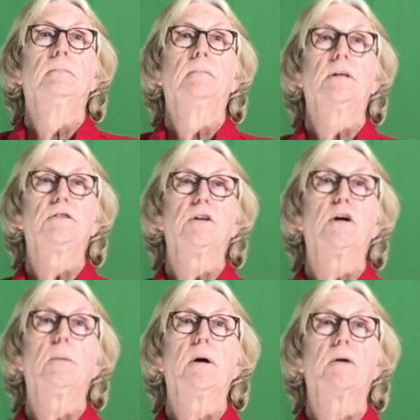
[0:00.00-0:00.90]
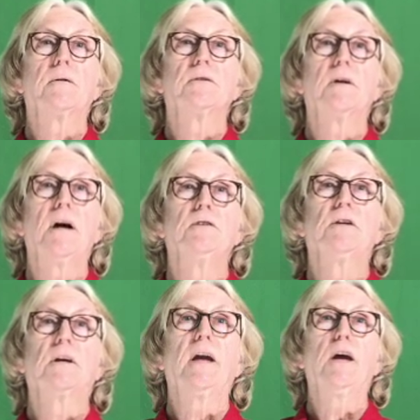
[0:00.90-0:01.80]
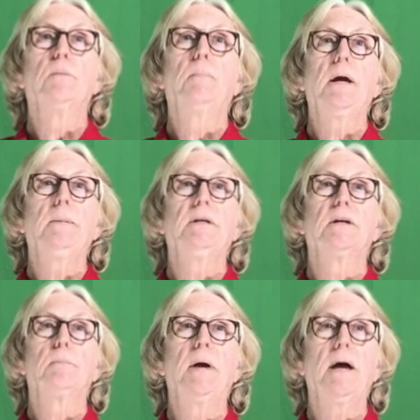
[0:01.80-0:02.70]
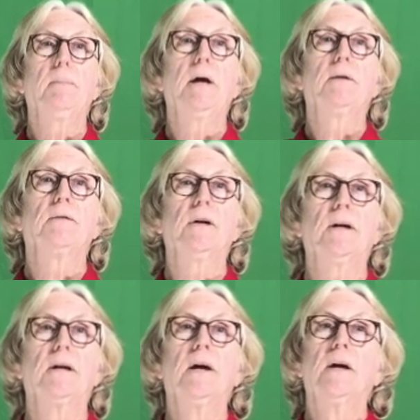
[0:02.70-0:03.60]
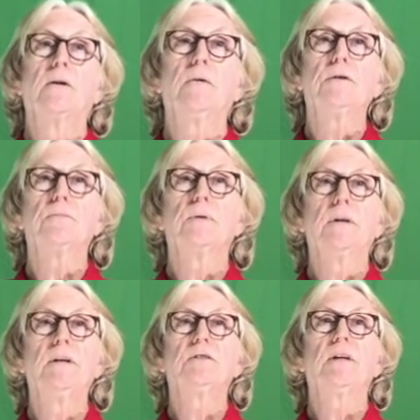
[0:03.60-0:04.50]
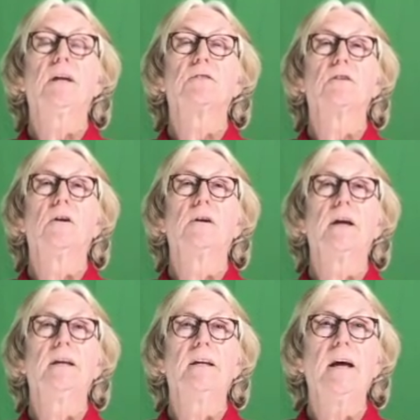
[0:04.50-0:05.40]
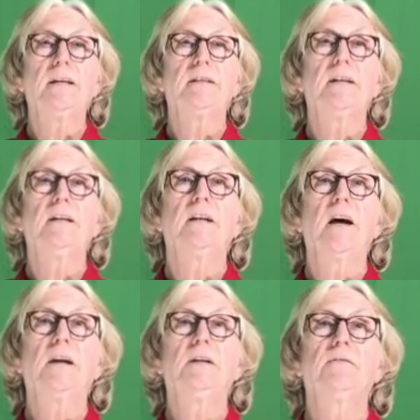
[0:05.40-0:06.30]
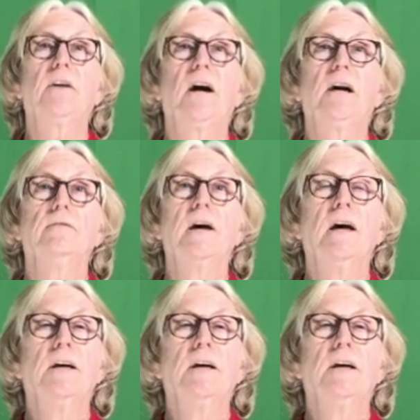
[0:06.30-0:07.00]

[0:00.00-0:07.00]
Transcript: Let's talk about Chris Isaak and Baby Did a Bad Bad Thing. Chris released that song in 1995.